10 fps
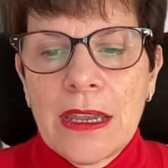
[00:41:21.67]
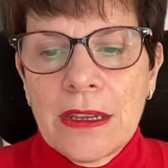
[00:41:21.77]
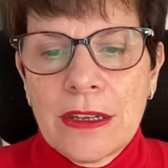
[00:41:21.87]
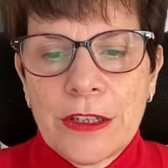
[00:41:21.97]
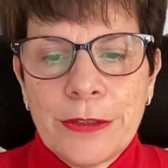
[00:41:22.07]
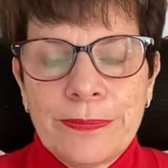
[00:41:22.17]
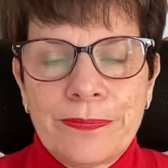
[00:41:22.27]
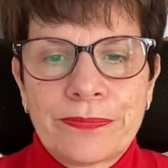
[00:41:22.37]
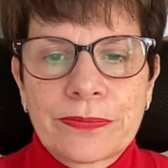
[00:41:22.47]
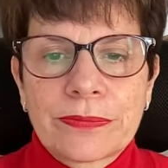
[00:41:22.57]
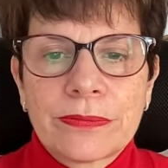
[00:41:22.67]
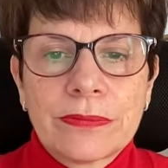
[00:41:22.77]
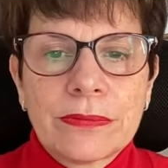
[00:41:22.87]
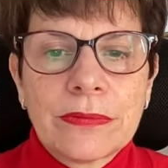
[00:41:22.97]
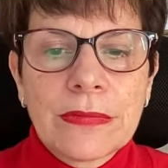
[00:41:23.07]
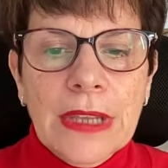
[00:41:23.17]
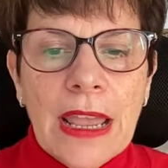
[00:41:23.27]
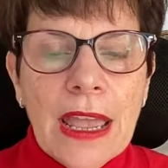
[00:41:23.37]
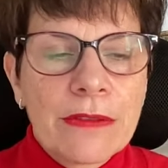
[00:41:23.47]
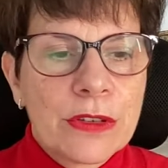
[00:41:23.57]
Um, I
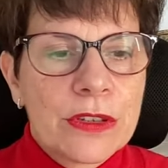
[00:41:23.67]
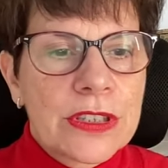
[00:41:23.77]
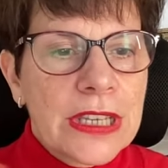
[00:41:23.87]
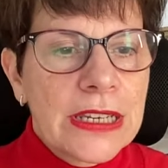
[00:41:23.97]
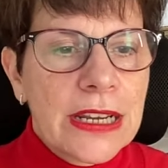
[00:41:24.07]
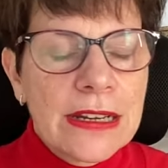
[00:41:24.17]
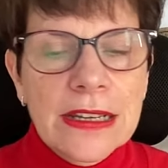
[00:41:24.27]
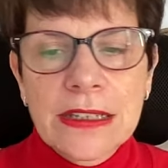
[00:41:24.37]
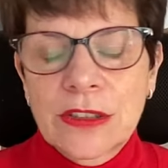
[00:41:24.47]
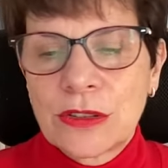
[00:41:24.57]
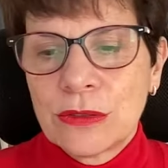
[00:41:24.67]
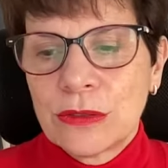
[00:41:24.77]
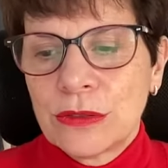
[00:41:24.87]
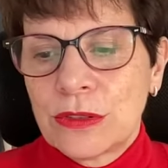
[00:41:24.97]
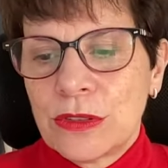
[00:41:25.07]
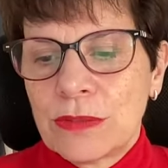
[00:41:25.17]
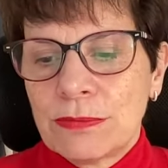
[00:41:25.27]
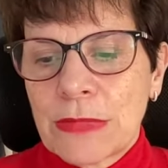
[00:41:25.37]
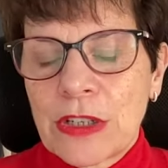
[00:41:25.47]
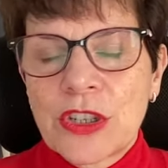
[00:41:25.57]
have a saying I like to to
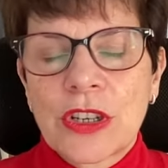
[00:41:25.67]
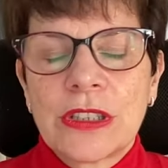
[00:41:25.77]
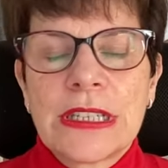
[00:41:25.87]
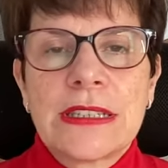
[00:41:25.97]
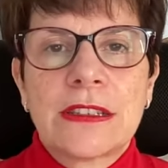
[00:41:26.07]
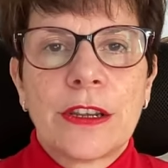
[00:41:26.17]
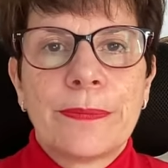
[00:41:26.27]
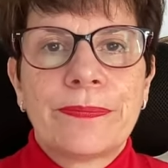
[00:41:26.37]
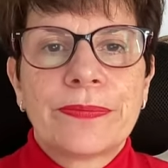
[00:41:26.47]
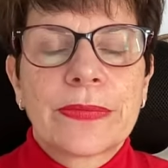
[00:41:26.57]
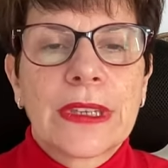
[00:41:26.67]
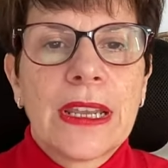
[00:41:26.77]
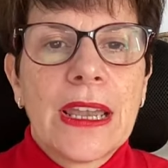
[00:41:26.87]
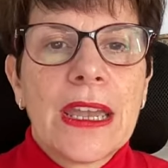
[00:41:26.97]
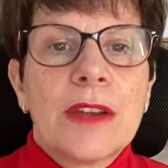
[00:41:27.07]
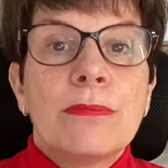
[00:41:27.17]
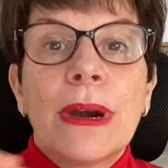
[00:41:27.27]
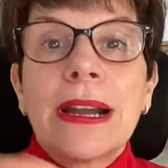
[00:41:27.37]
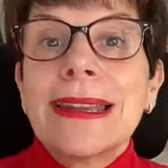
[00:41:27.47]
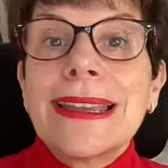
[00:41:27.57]
mention is um,
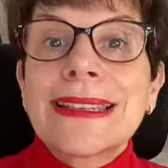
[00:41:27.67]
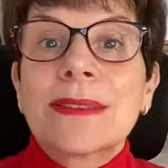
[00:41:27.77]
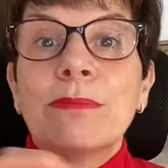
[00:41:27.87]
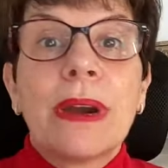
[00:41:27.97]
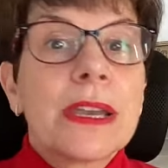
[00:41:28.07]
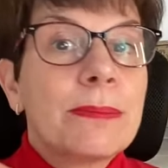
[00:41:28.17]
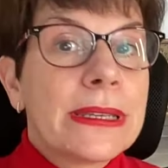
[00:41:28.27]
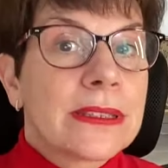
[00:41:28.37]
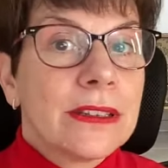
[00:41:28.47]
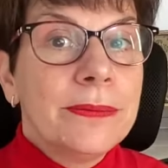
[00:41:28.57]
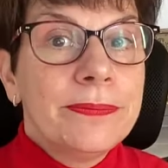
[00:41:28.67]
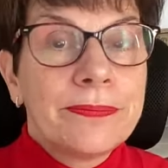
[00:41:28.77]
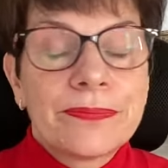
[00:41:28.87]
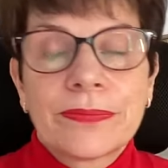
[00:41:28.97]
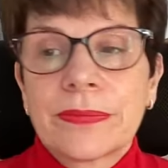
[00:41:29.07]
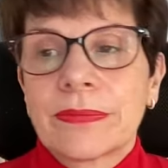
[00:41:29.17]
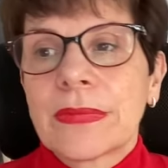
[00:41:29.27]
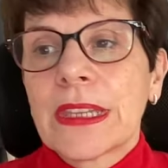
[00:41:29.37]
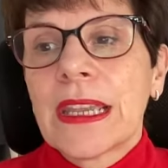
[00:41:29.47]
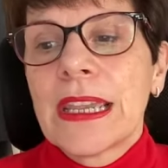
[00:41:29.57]
buy less, buy better,
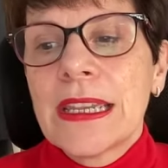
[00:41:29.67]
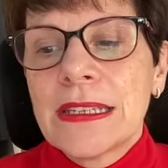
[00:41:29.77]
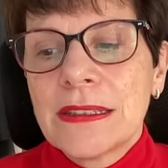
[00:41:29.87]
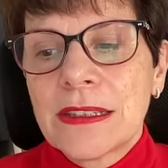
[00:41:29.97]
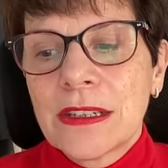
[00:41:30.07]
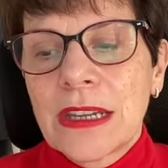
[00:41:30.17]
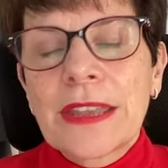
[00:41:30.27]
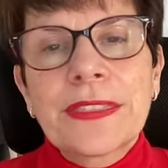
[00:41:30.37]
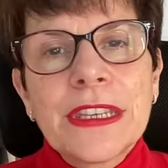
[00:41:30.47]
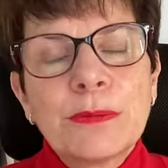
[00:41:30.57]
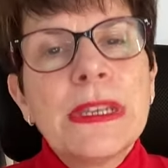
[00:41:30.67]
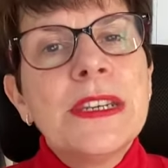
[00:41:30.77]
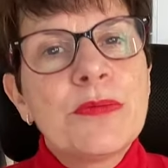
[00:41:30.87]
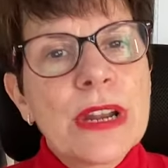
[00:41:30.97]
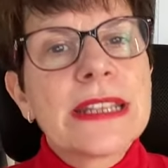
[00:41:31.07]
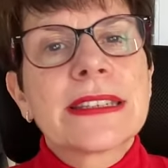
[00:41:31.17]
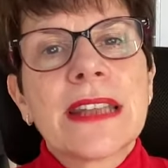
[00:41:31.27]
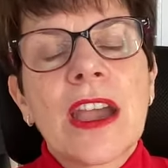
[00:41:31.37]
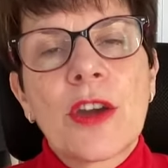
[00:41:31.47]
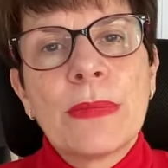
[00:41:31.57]
and uh, I think many brands
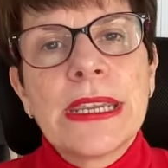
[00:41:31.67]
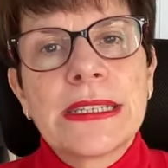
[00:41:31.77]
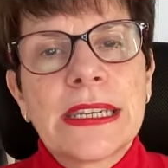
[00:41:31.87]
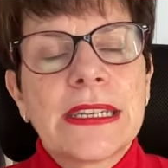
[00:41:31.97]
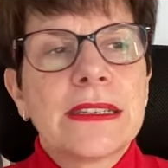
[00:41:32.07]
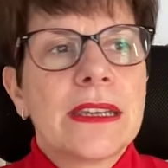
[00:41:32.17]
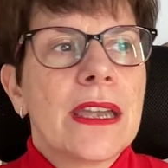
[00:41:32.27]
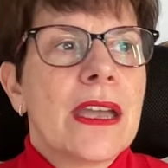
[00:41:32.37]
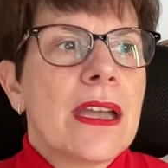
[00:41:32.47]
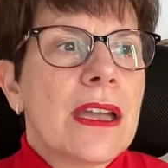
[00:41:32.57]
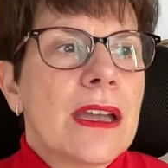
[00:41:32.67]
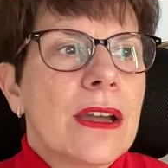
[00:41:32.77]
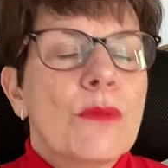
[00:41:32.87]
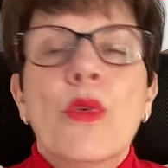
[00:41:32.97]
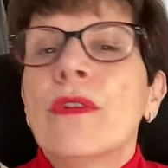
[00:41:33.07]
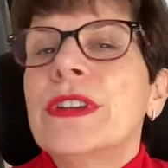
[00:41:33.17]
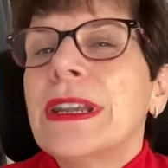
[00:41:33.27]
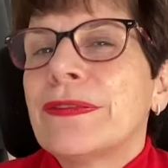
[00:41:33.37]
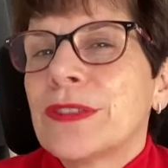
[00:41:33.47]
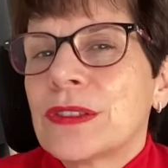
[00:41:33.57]
now are making more of an
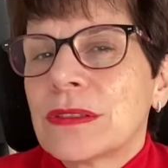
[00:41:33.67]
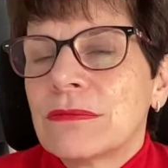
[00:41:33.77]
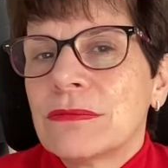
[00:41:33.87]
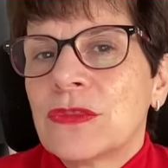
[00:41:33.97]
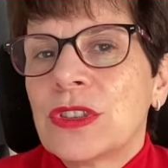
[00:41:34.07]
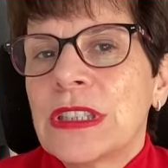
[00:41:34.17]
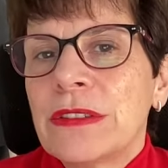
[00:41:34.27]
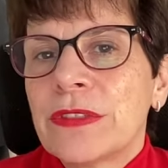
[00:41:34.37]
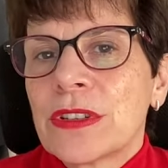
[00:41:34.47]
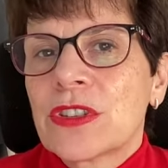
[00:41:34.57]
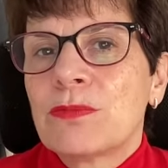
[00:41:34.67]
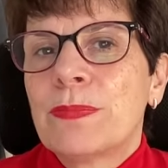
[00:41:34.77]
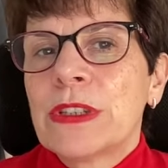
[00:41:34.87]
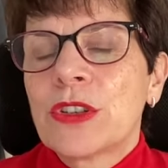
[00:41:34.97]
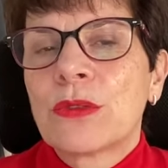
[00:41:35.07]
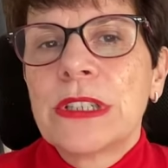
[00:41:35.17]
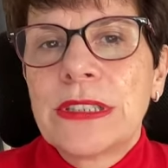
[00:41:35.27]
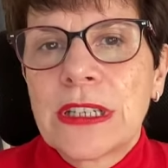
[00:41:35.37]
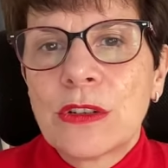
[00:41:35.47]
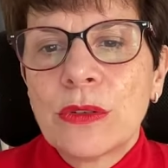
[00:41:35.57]
effort to give us better
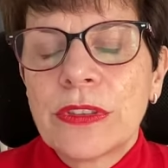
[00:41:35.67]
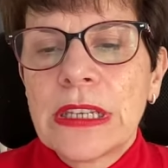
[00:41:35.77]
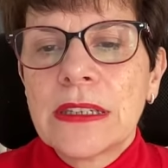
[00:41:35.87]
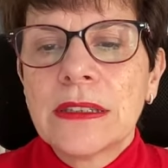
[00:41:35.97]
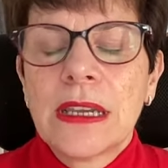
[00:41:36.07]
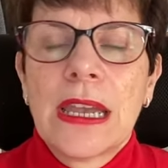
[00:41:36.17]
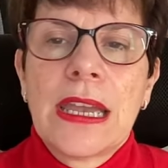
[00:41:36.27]
quality clothing